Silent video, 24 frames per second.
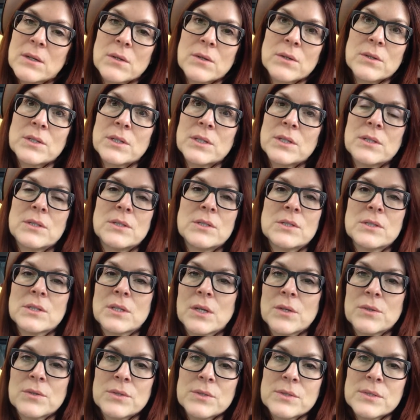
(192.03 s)
Or do you just
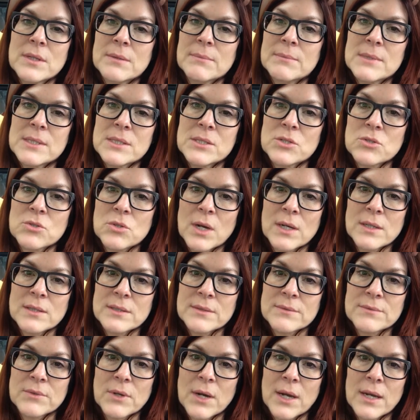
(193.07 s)
go do something
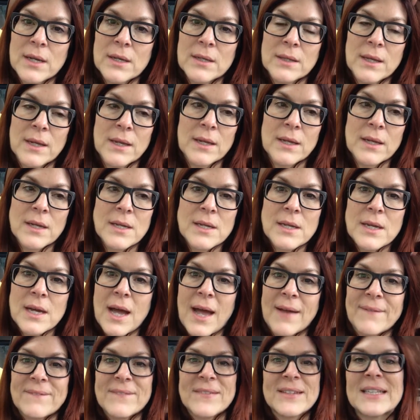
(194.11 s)
destructive, right? Like,
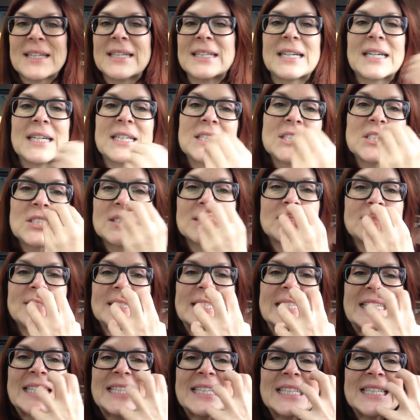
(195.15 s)
I feel like I could just
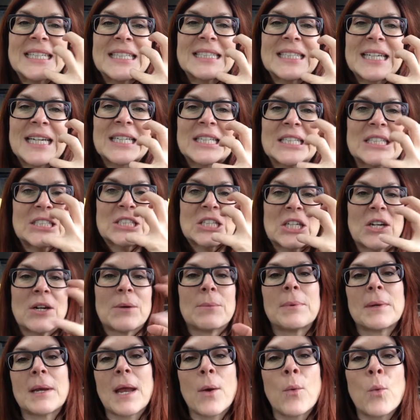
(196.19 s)
be eating a ton of sugar,
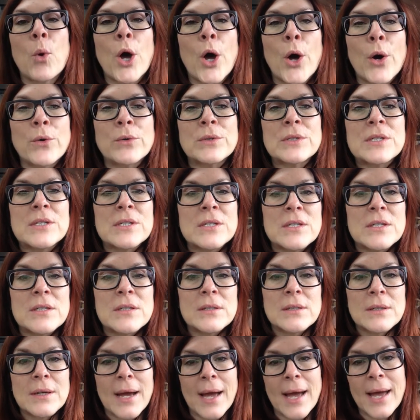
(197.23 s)
but I won't.
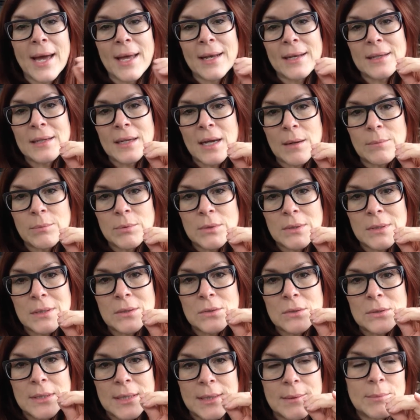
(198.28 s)
I had a couple
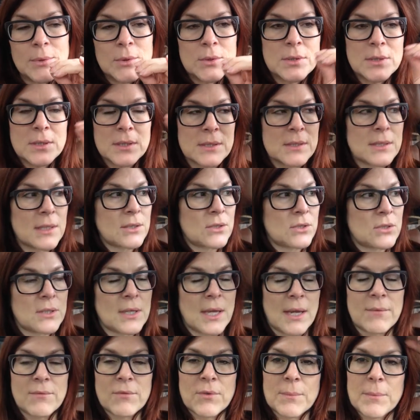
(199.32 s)
little nibbles because I just
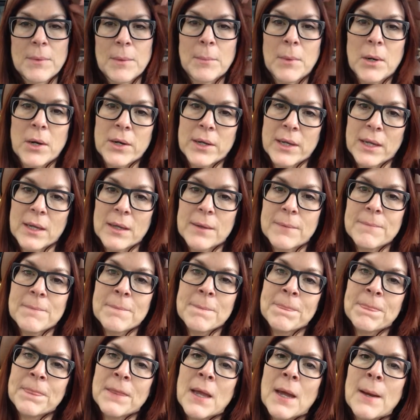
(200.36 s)
came from the market.
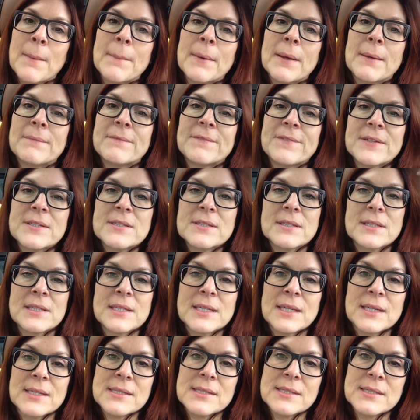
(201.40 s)
But I'm fixing a
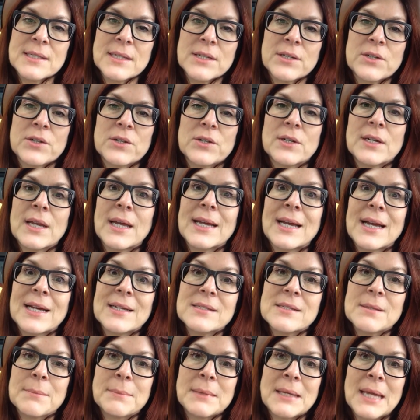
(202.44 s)
nice dinner, and I got
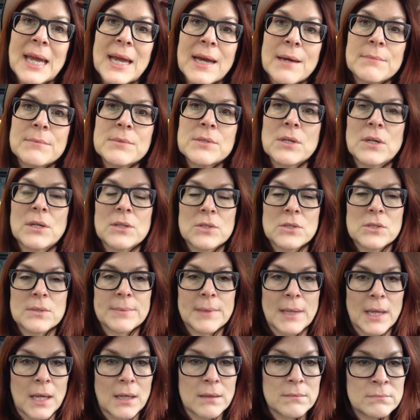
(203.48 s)
some yams, so I'll just
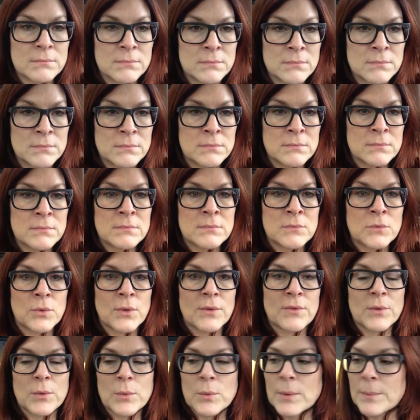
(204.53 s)
be like,
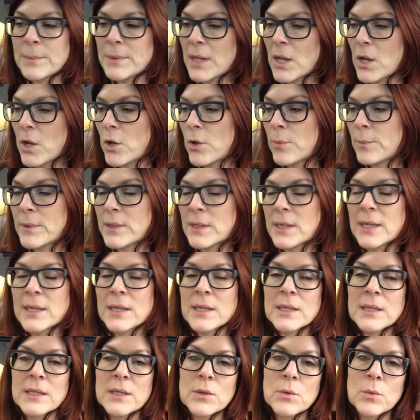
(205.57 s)
River will be home in
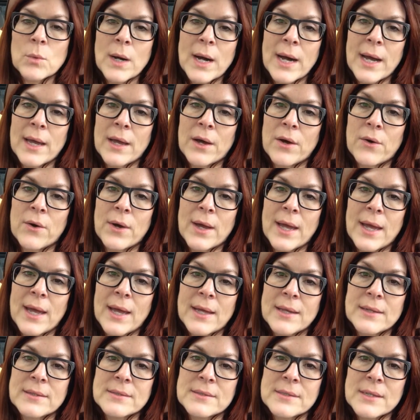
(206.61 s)
a little while,
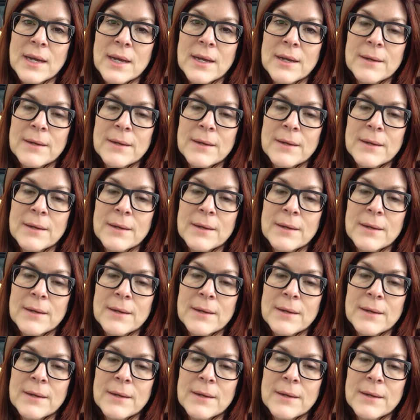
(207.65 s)
and